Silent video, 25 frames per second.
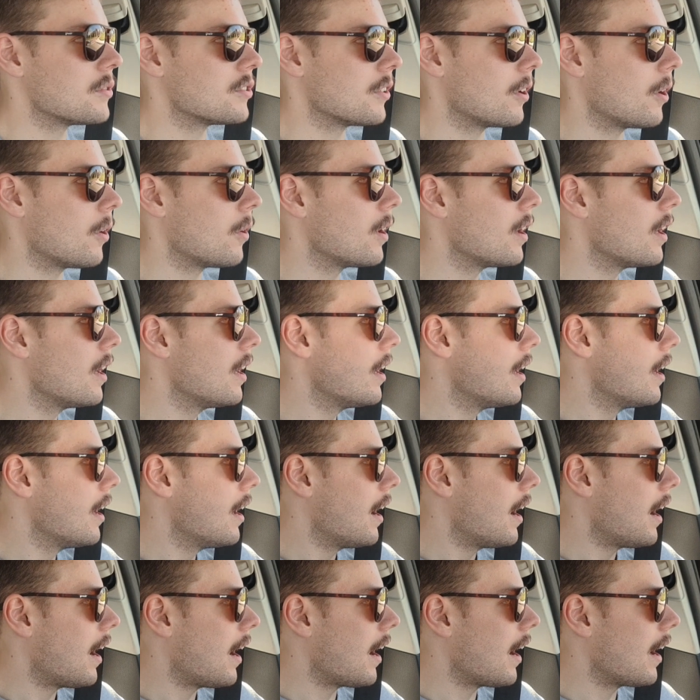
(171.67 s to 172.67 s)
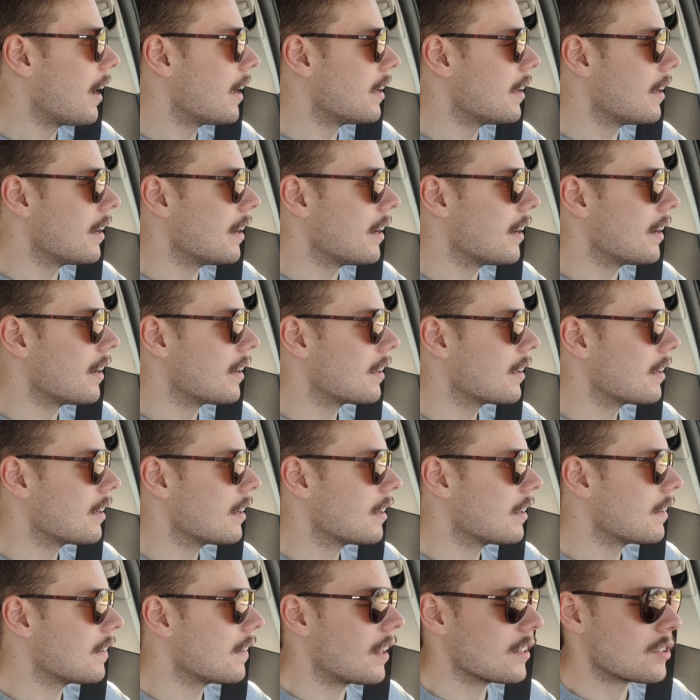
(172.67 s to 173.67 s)
So
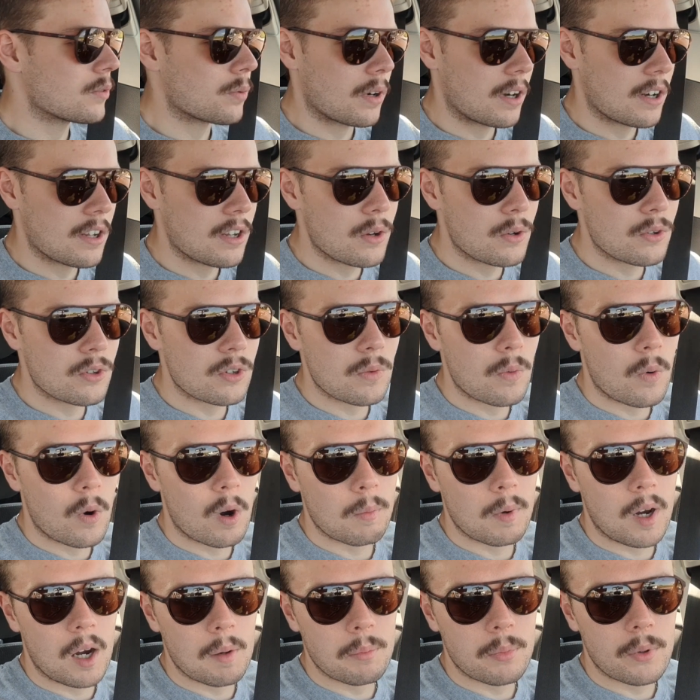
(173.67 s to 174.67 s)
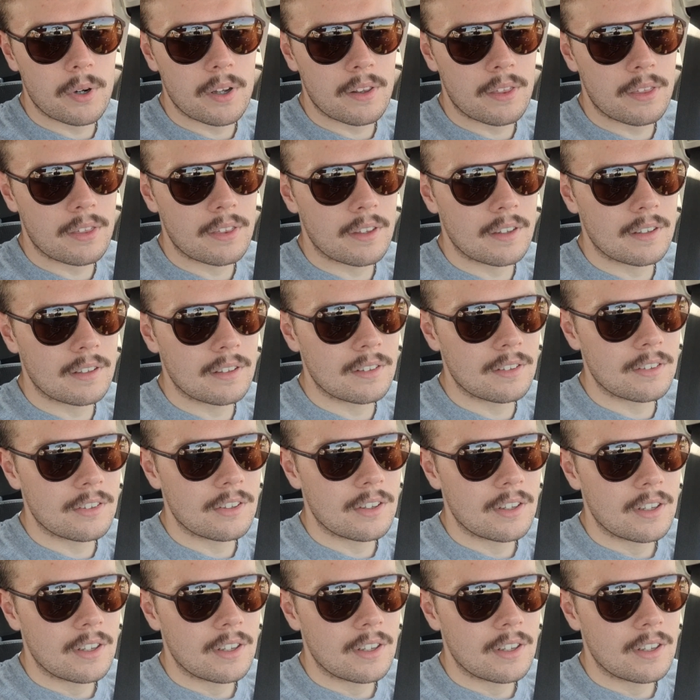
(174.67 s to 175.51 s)
that's what I usually warm up with, and